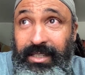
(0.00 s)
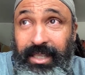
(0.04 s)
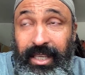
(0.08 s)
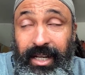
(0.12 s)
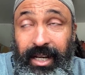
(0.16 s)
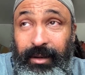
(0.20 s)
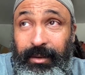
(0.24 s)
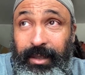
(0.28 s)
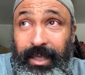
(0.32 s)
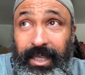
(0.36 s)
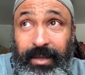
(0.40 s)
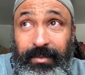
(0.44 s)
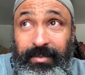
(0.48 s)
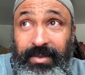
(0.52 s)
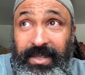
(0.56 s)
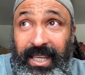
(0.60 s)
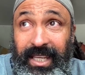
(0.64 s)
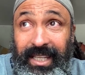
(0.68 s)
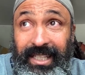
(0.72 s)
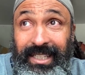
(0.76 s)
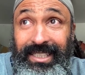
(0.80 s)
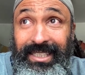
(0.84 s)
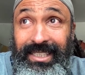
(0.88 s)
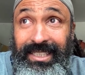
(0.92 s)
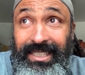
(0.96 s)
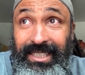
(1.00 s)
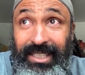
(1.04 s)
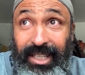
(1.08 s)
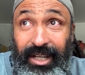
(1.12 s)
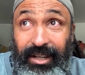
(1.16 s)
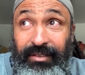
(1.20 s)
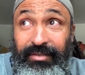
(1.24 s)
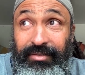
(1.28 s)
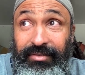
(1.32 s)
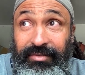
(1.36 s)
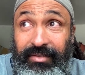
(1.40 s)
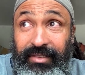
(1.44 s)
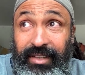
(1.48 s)
and I keep saying
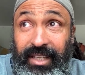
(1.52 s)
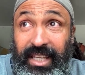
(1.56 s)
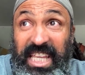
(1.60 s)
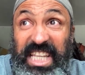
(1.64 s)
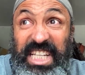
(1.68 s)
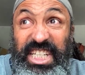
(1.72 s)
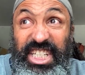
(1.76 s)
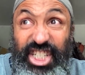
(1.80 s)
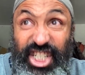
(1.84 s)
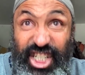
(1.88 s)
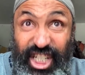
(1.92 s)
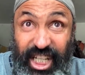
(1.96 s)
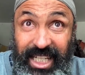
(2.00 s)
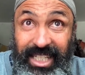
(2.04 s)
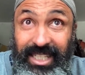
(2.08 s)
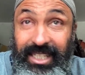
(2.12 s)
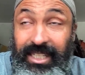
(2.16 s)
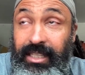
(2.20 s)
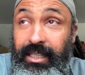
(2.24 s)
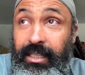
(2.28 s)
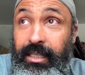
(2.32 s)
tough shit.